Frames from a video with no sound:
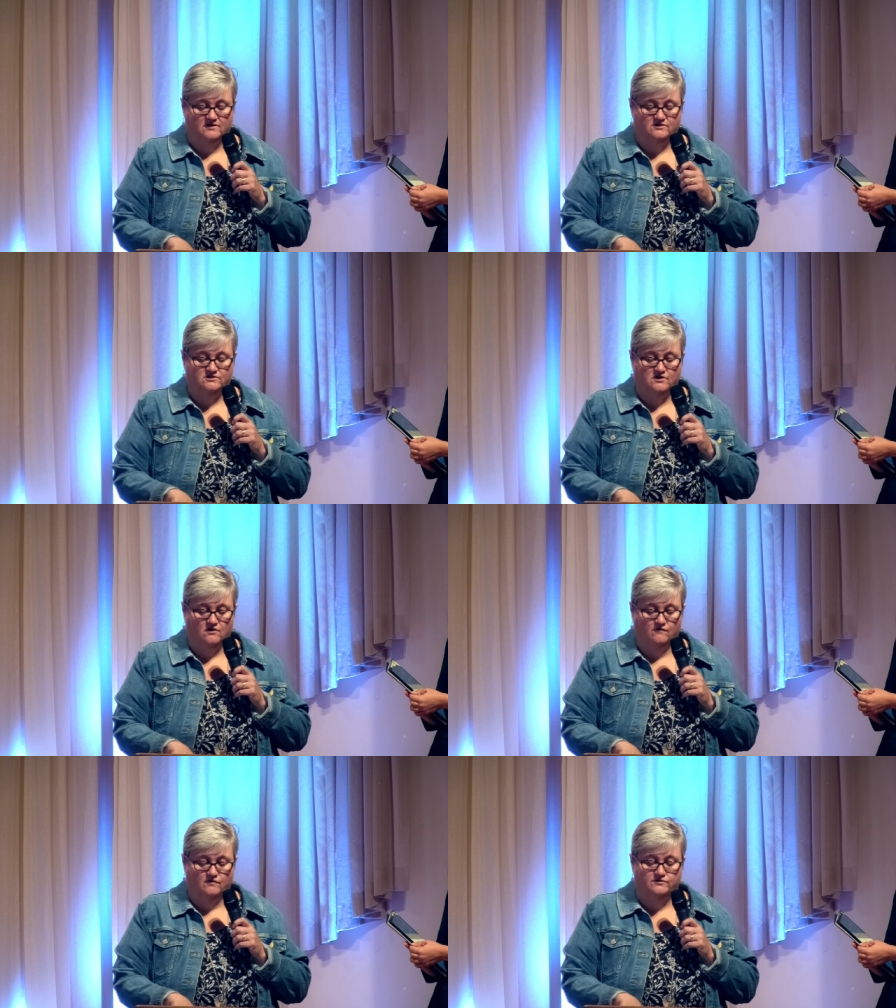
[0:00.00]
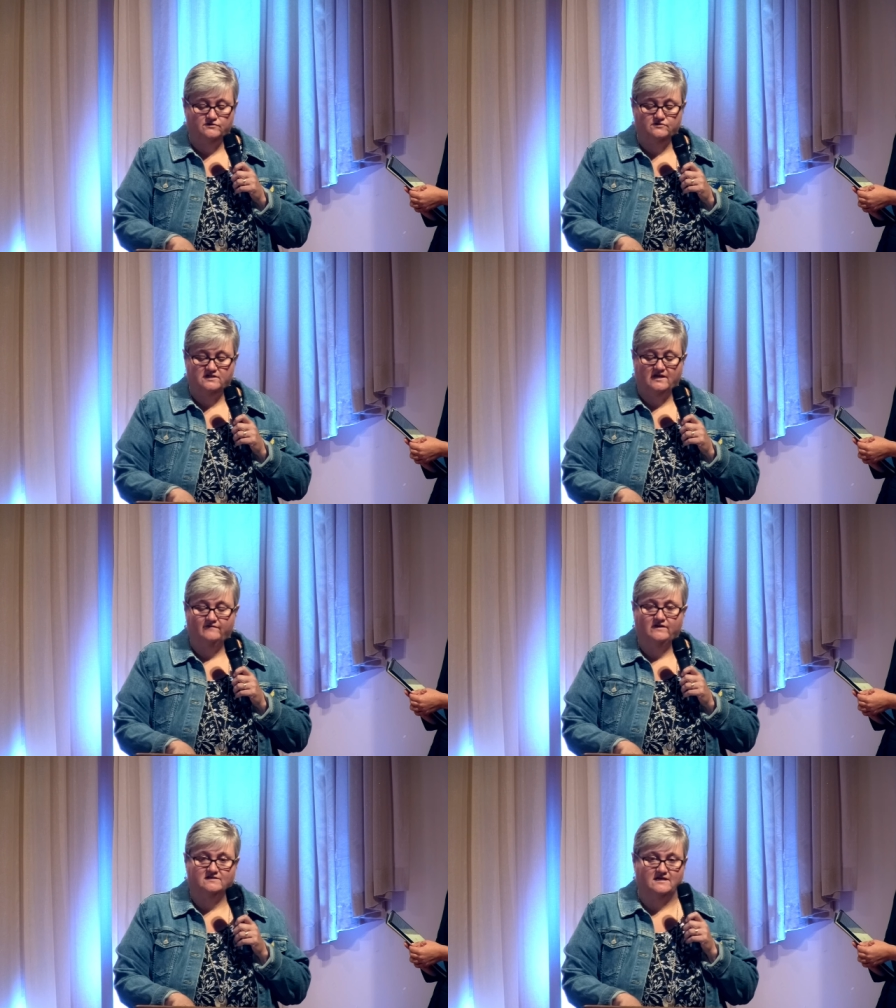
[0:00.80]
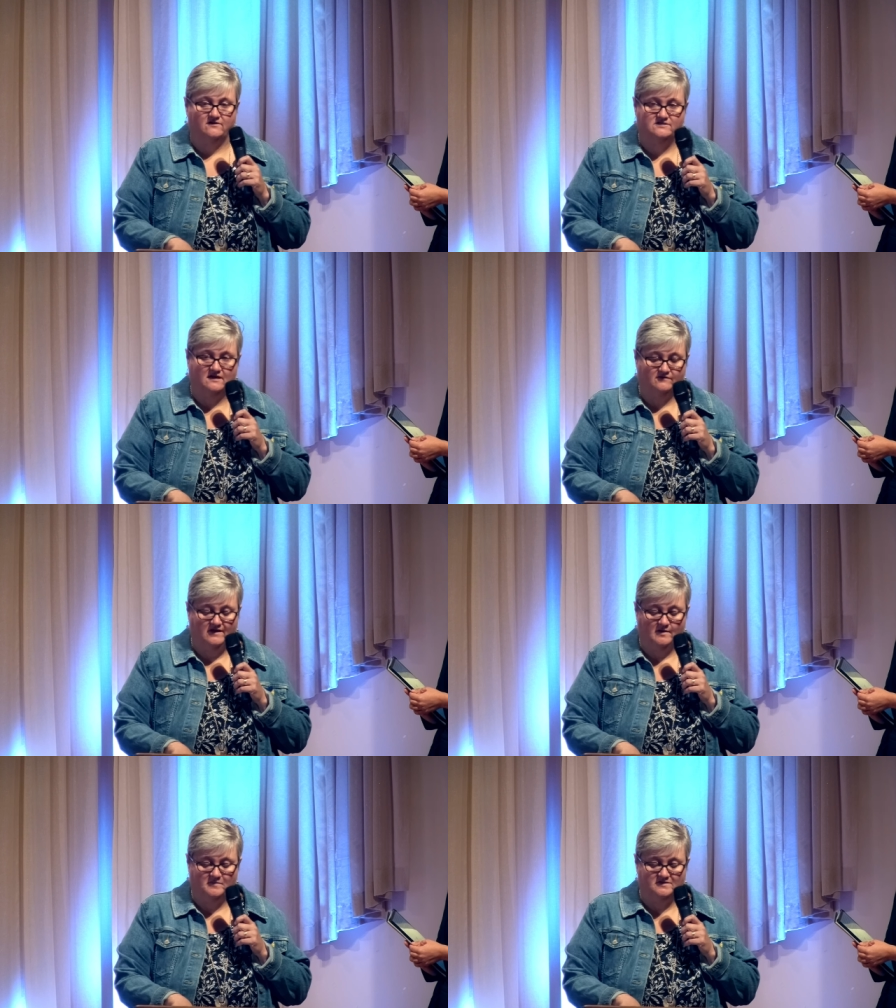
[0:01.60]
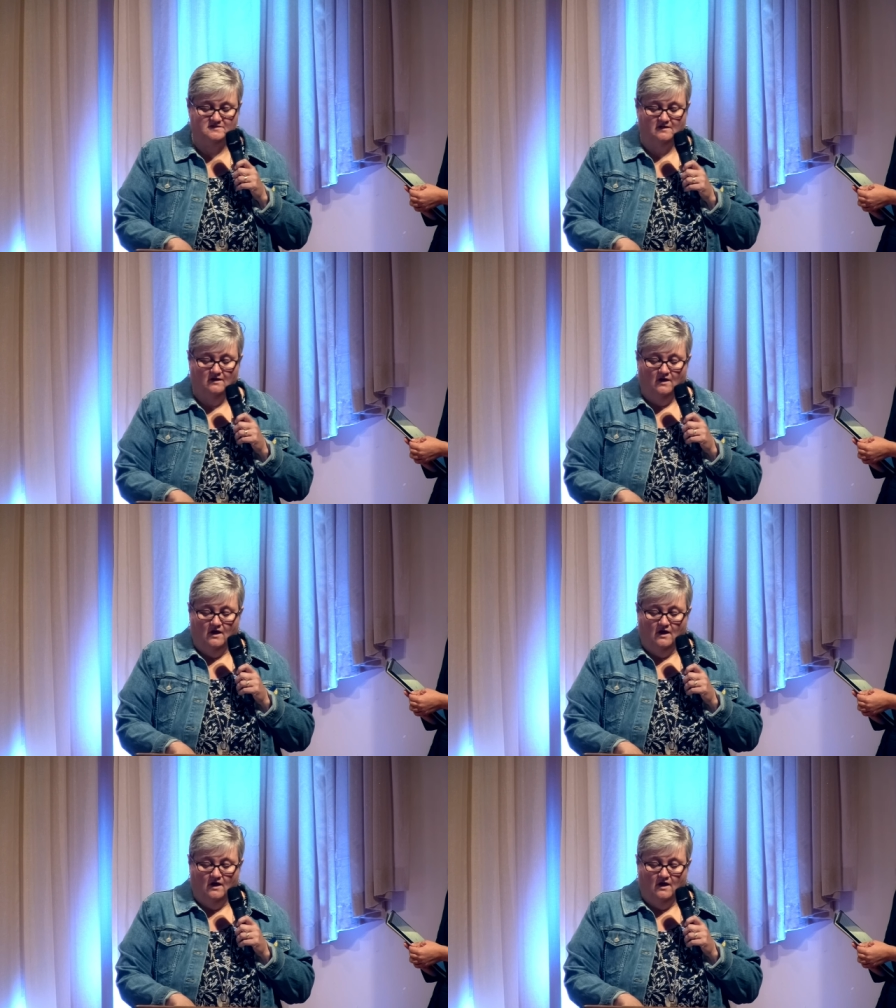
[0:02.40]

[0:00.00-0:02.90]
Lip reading: going to start over on Tuesday evenings at our South Campus.